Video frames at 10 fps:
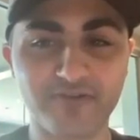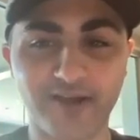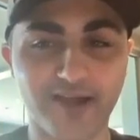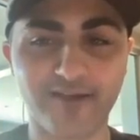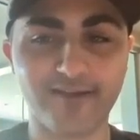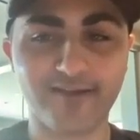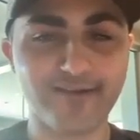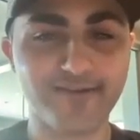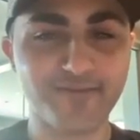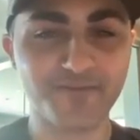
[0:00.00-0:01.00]
Like,
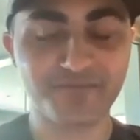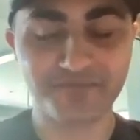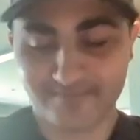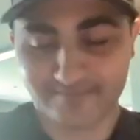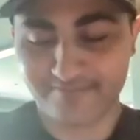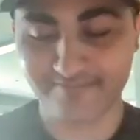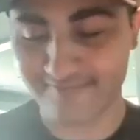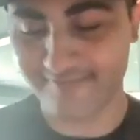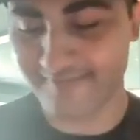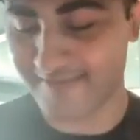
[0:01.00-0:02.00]

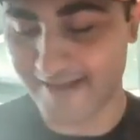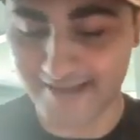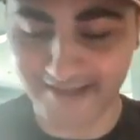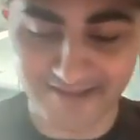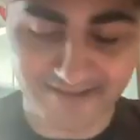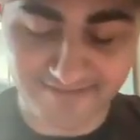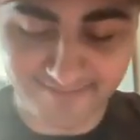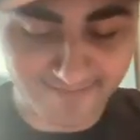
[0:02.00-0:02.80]
yeah, I.